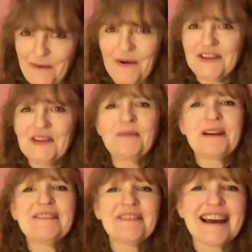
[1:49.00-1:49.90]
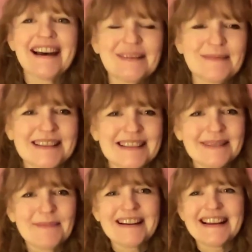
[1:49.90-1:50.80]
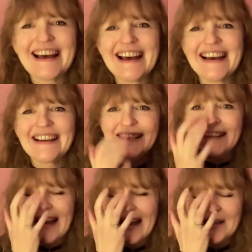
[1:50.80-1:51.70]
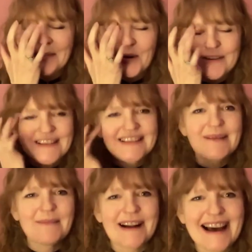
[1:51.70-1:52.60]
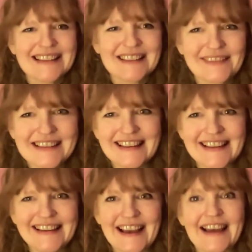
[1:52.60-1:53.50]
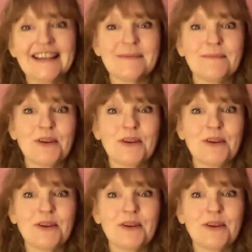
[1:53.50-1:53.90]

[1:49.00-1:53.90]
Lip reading: we want to brave the elements. But yeah, it's more of a summer activity. Yeah, it's